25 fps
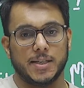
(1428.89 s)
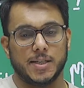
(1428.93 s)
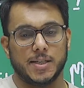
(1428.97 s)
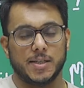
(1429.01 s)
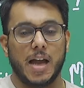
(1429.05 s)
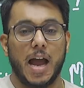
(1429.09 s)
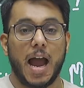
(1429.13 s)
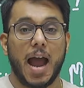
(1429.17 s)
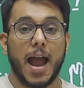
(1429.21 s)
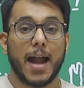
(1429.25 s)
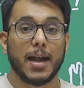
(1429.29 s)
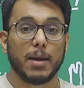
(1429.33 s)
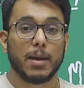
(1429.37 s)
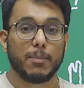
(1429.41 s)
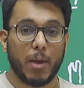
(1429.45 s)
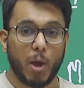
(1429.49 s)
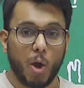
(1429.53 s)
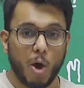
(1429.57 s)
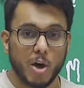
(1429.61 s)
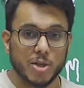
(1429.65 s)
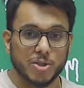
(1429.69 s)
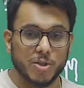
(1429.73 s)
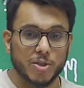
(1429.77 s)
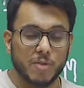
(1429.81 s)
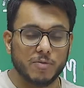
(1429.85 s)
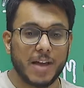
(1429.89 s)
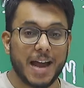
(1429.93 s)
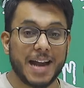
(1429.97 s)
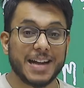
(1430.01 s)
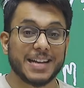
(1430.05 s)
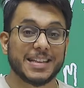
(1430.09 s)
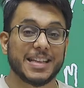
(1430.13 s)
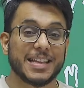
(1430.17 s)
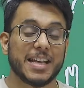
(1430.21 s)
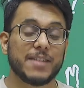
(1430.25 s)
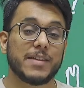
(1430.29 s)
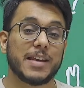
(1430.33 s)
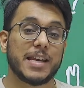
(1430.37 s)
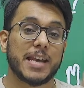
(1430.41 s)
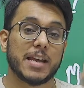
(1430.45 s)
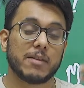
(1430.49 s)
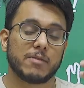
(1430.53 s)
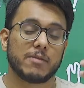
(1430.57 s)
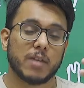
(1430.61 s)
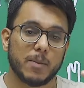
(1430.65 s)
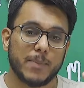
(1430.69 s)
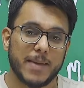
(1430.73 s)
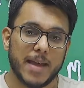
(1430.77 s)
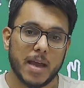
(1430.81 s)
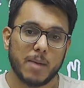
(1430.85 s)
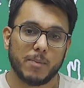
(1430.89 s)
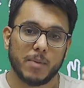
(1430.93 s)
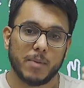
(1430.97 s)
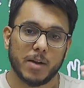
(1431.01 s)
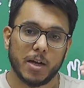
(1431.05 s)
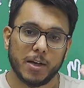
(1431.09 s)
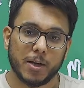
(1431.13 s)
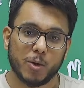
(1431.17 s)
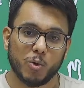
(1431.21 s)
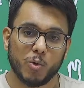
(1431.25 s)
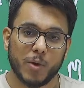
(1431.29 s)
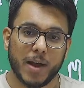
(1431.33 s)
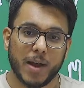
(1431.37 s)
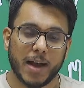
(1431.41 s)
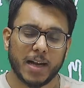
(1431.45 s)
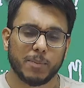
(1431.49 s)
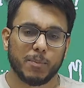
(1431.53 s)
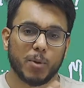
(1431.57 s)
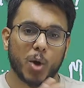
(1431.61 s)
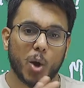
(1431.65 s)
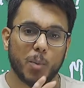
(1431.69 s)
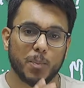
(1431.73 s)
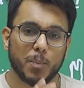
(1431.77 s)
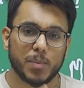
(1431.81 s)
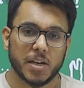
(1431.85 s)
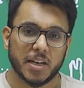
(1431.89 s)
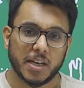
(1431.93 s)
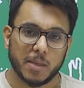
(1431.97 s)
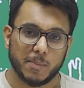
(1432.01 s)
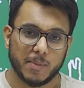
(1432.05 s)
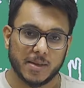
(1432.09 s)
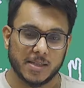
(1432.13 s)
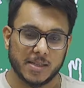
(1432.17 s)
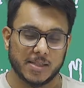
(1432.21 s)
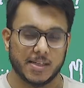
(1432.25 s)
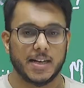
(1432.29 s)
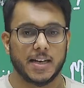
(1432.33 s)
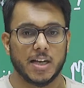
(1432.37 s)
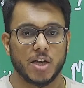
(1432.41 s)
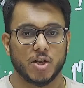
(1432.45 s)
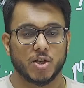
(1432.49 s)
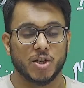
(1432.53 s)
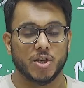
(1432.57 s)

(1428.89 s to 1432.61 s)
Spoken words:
and because of that they will never be able to get proper representation.